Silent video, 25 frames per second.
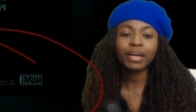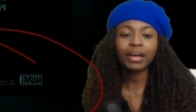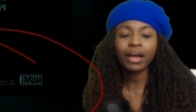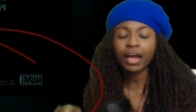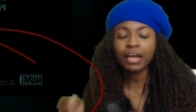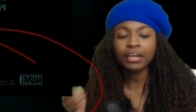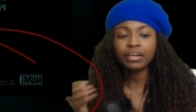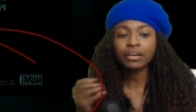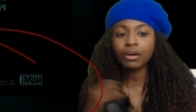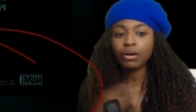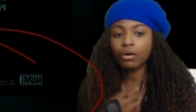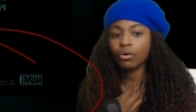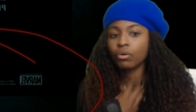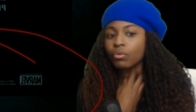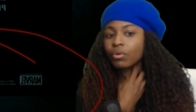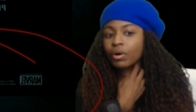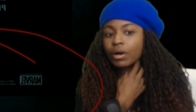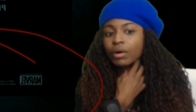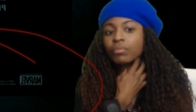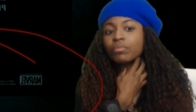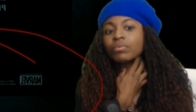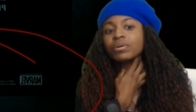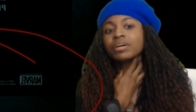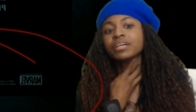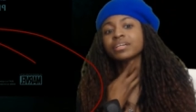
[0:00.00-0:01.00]
No, I
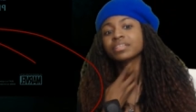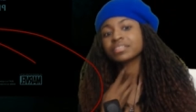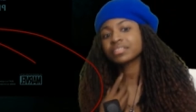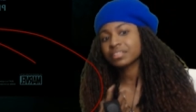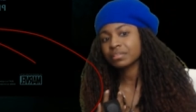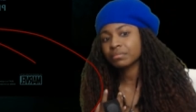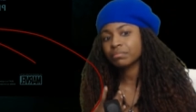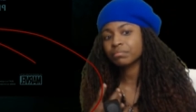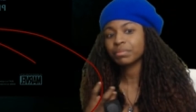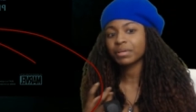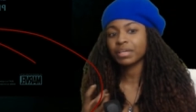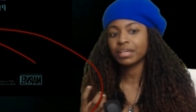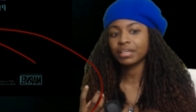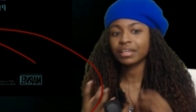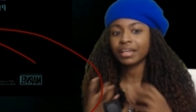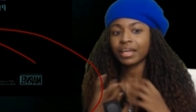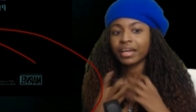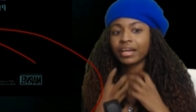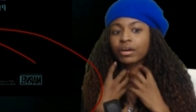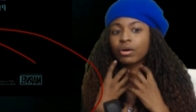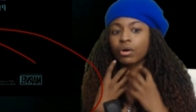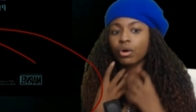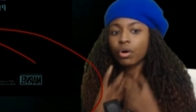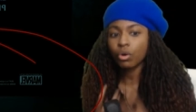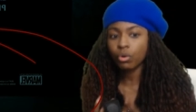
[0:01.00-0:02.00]
want it to be
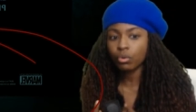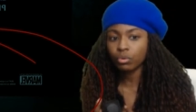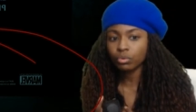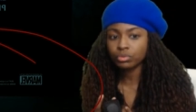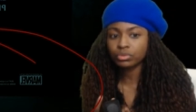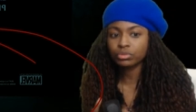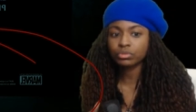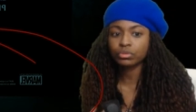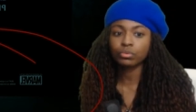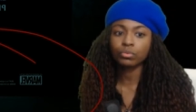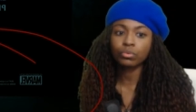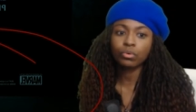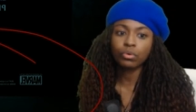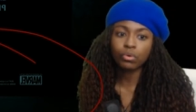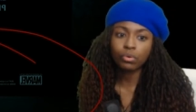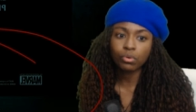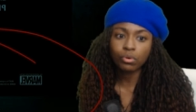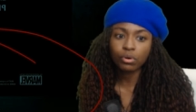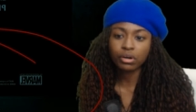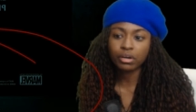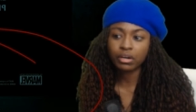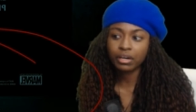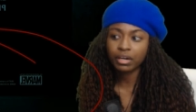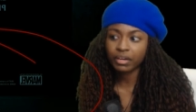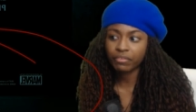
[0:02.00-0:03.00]
like old school
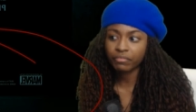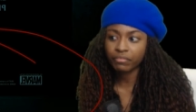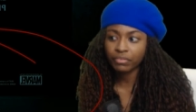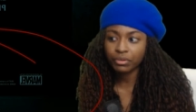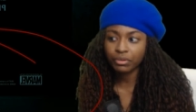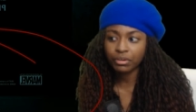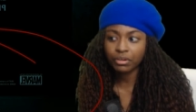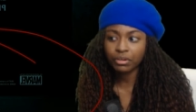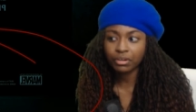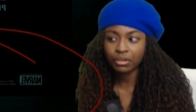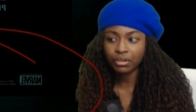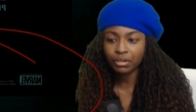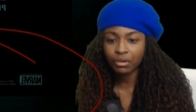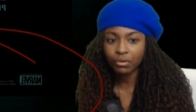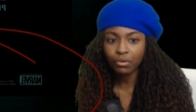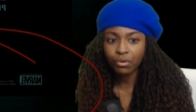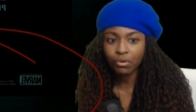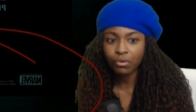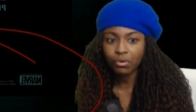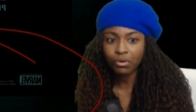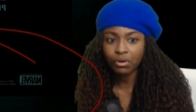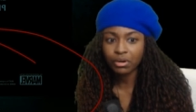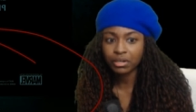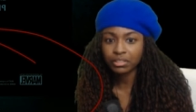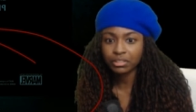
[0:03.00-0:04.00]
horror. If you're gonna go
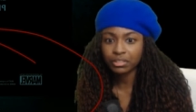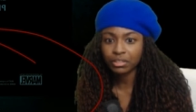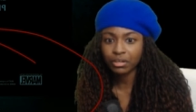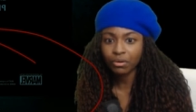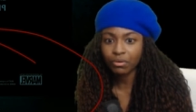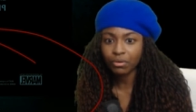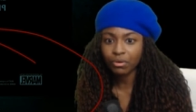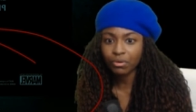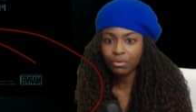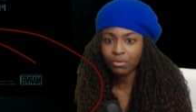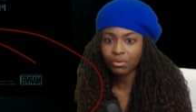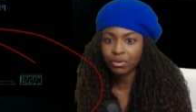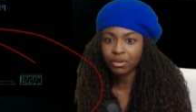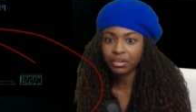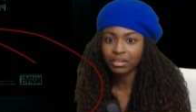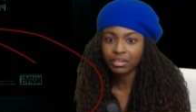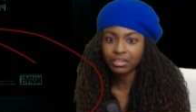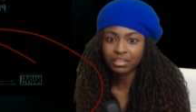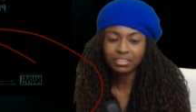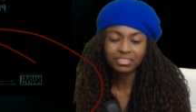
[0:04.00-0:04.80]
horror, go horror.